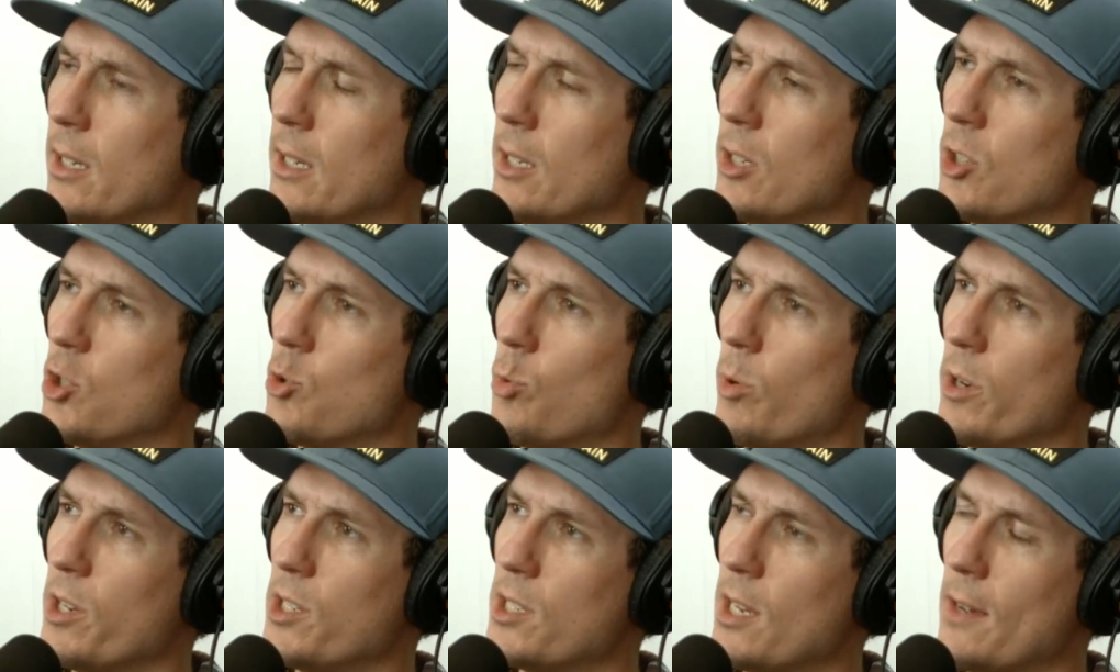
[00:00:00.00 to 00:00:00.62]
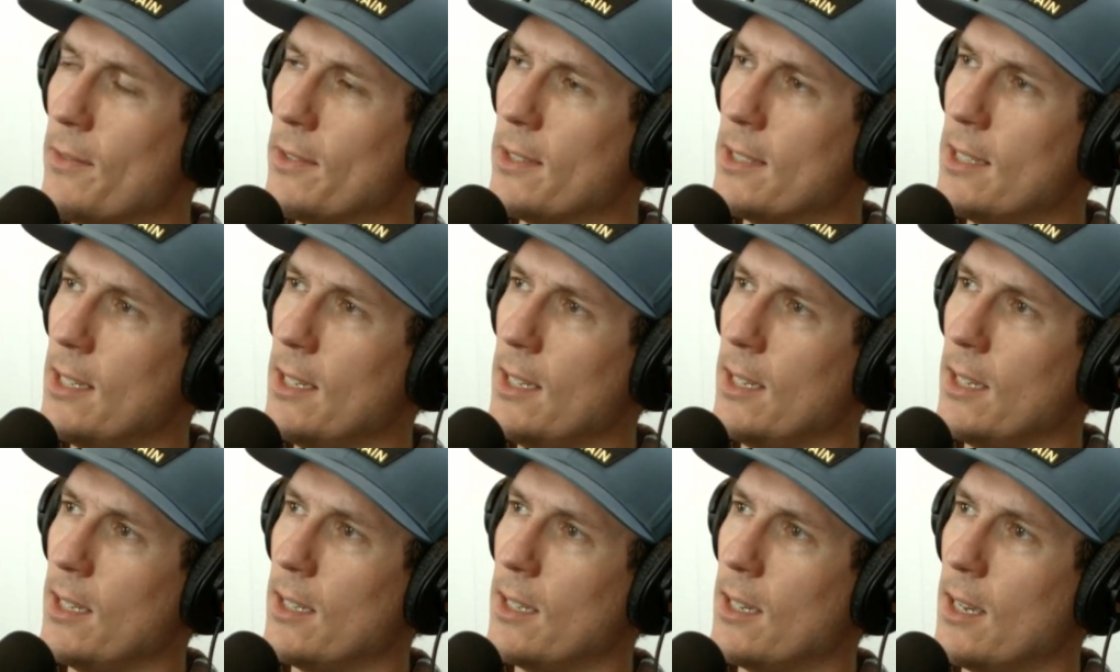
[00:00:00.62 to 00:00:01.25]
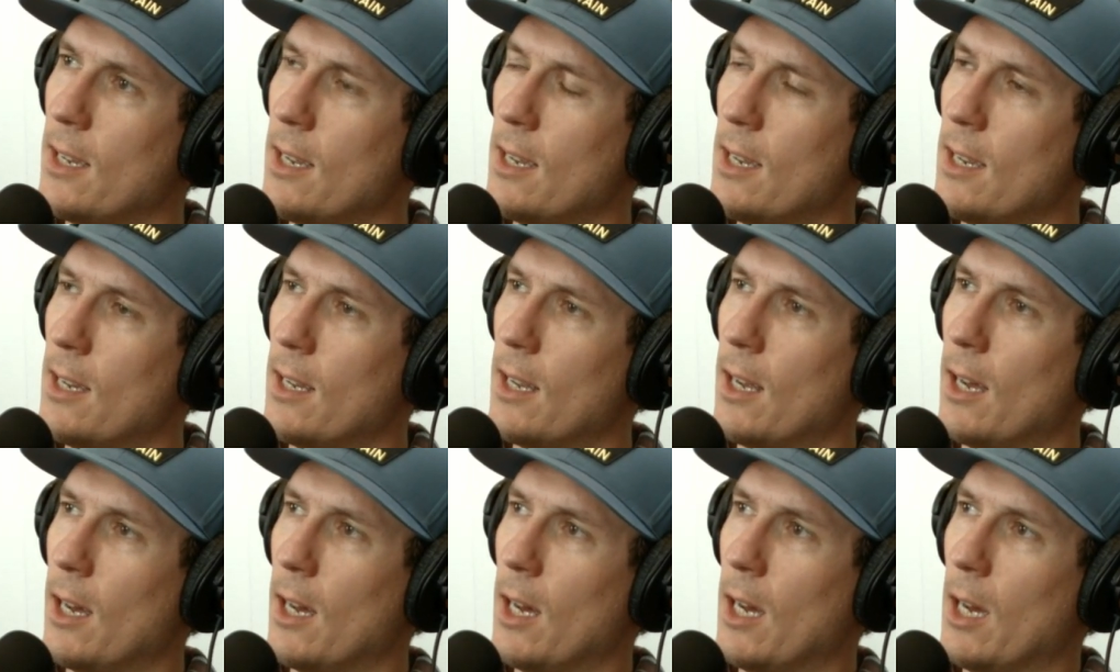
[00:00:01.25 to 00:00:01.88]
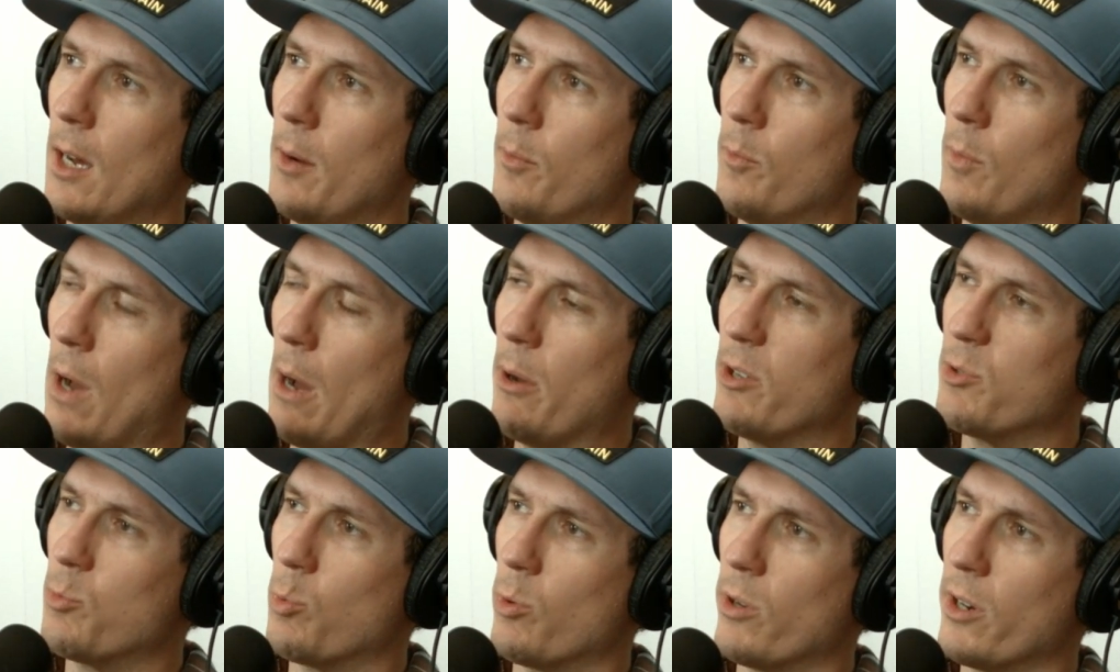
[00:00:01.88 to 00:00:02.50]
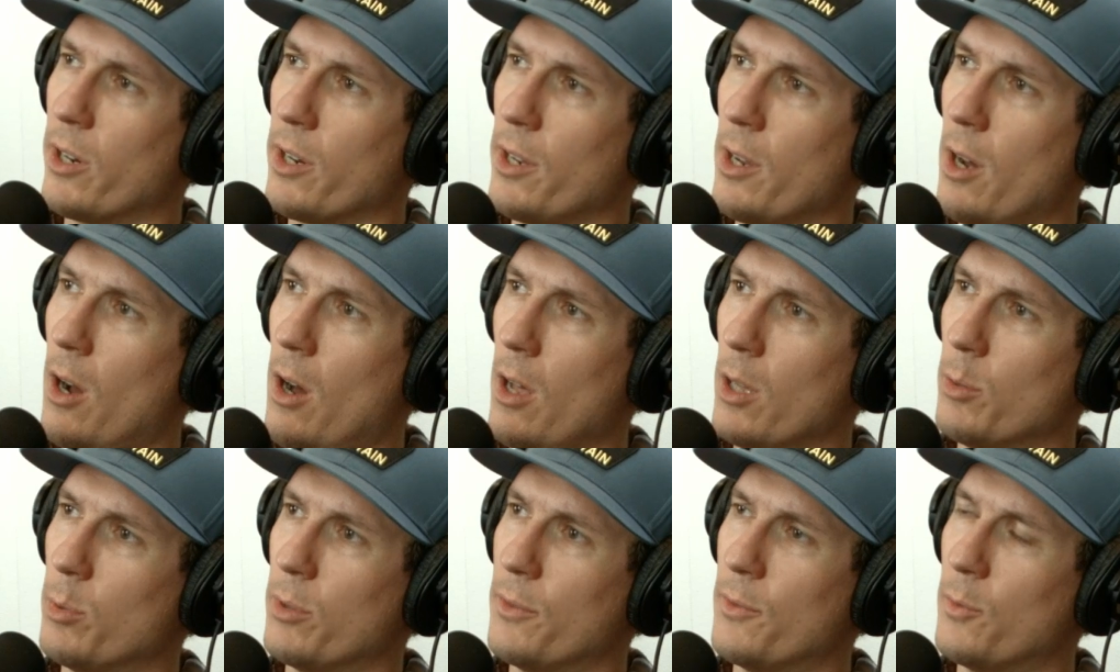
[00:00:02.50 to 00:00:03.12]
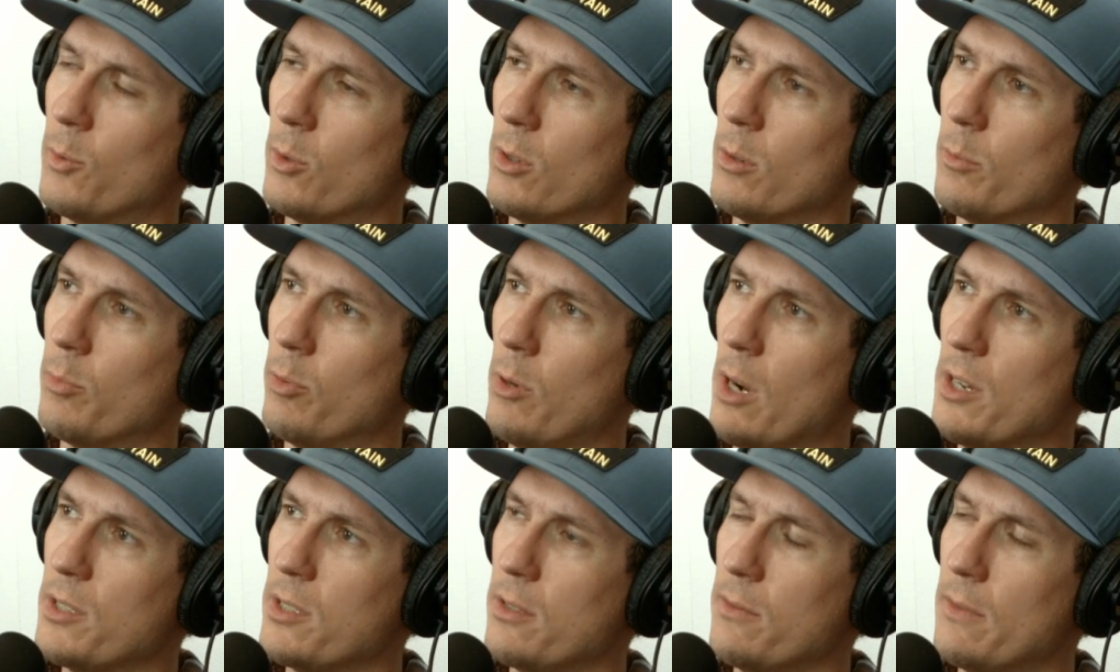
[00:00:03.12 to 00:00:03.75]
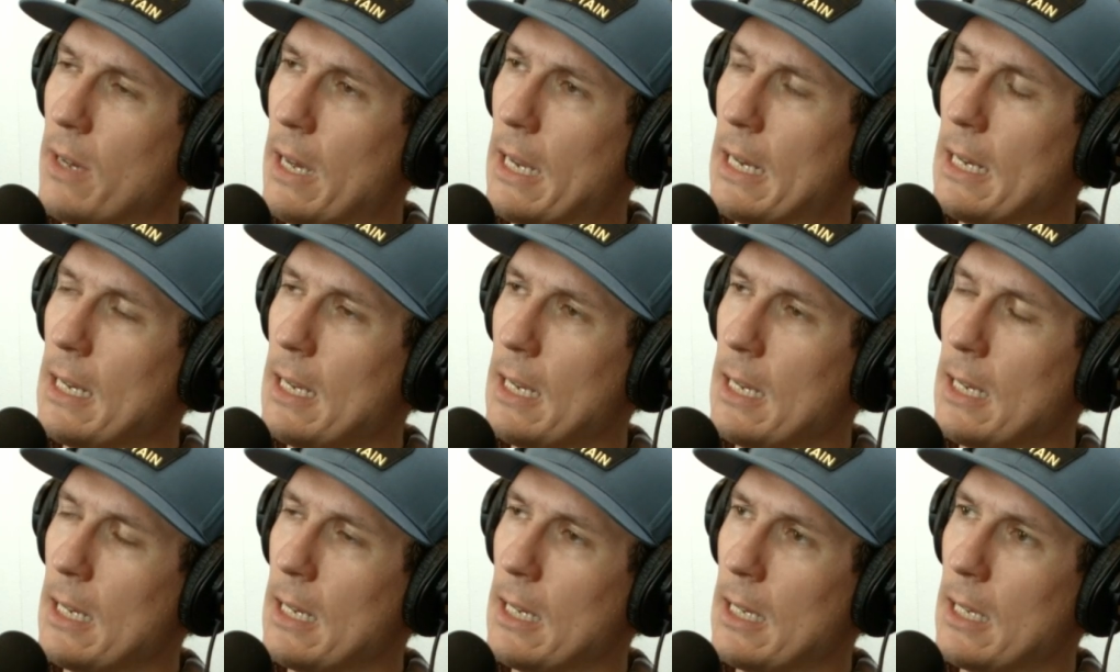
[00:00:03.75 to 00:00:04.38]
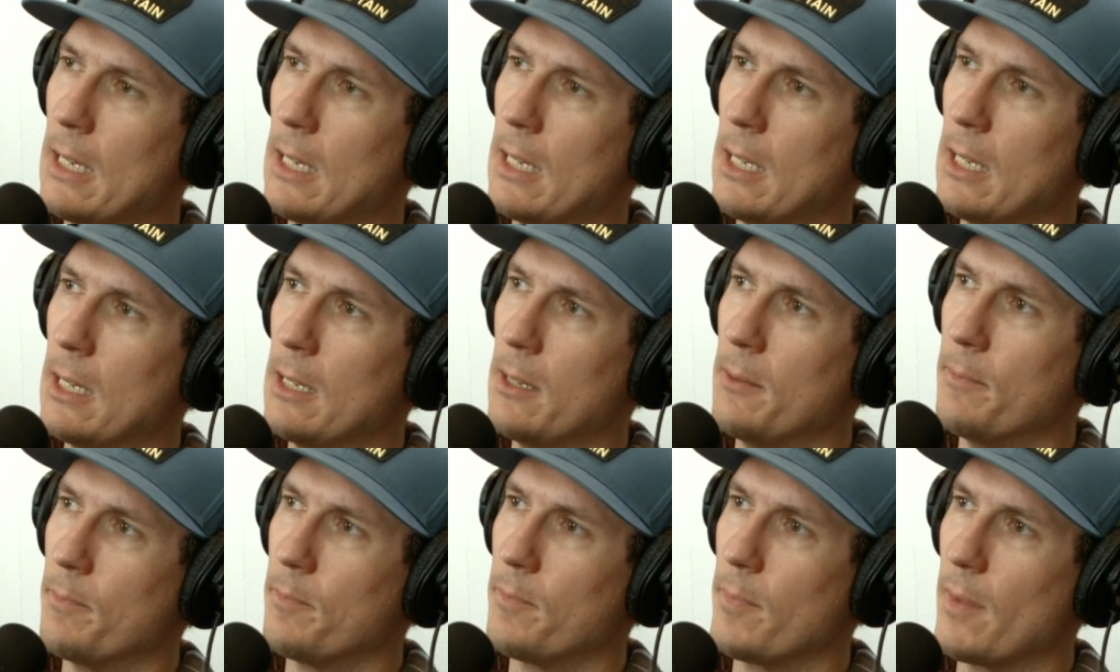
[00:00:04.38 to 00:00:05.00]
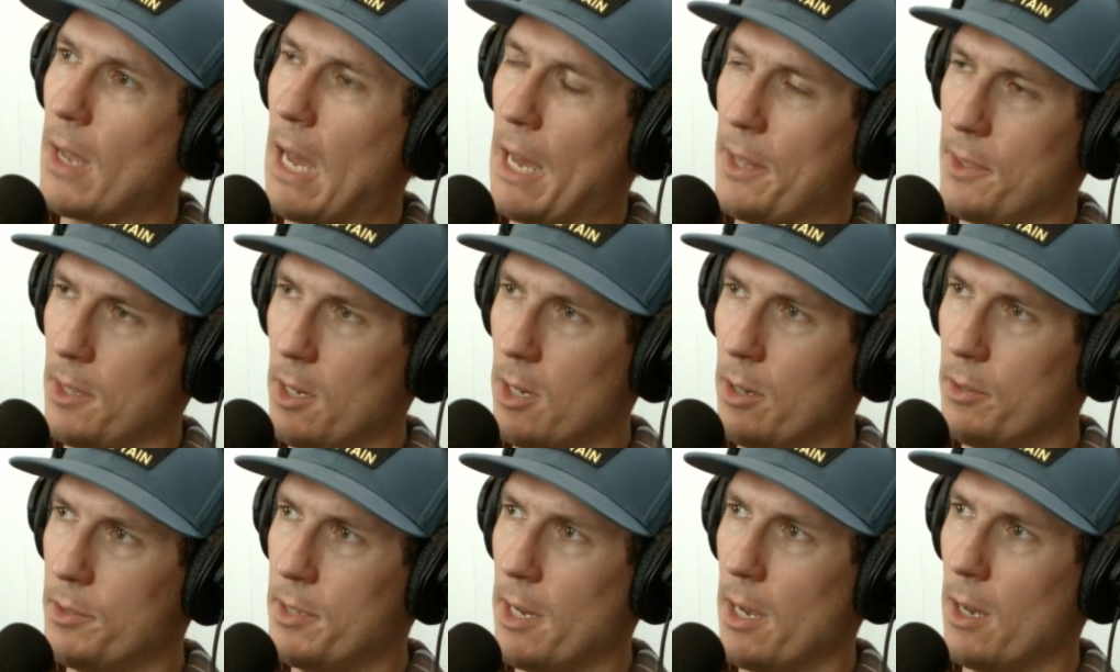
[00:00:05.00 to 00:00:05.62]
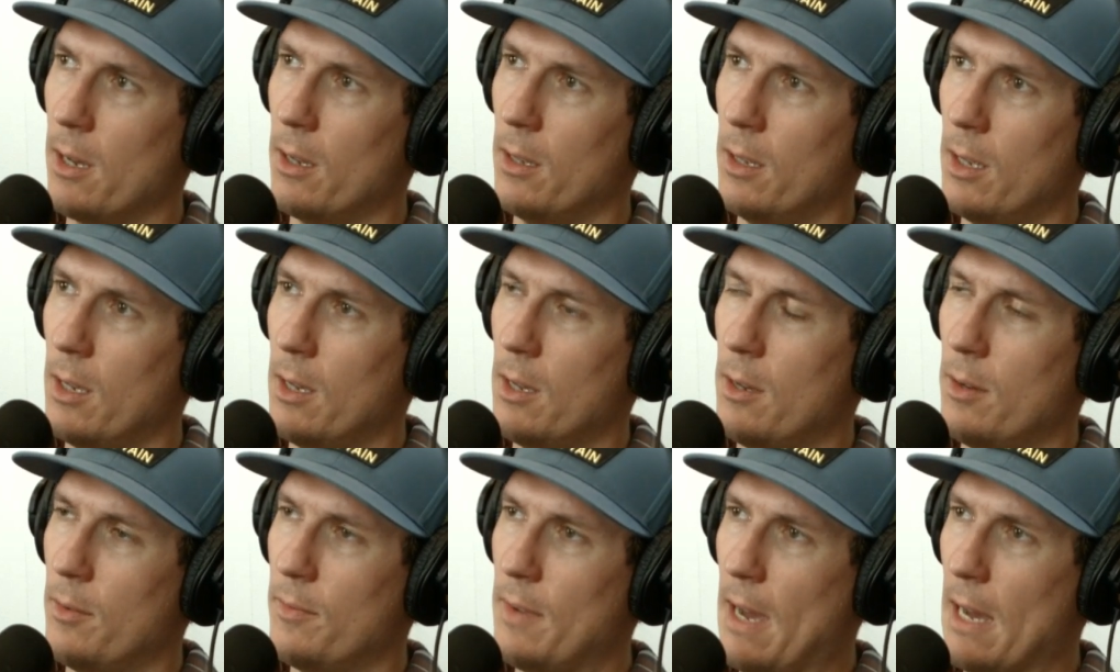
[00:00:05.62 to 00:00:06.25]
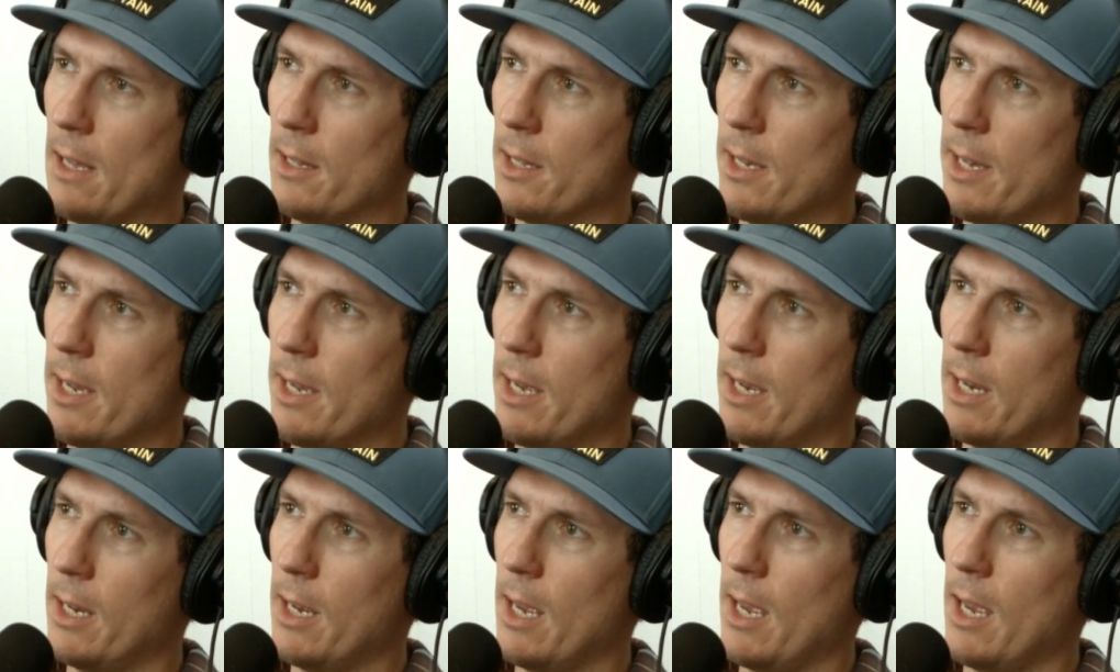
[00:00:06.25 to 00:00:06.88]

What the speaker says: in 2017, I was working a Hollywood Foreign Press event at the hotel valeting,